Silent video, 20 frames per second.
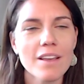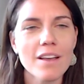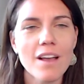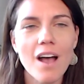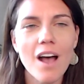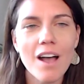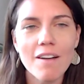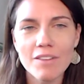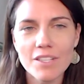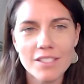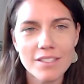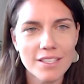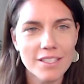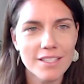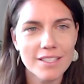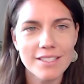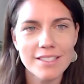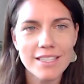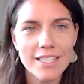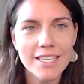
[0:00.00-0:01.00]
obviously
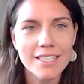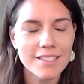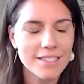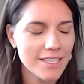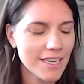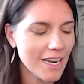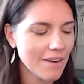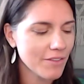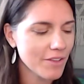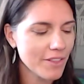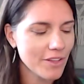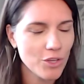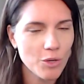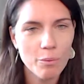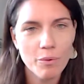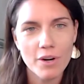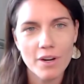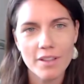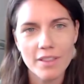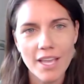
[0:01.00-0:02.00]
this list and everything you
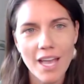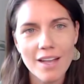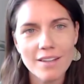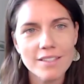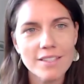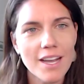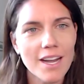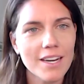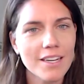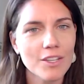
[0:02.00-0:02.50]
put on the outside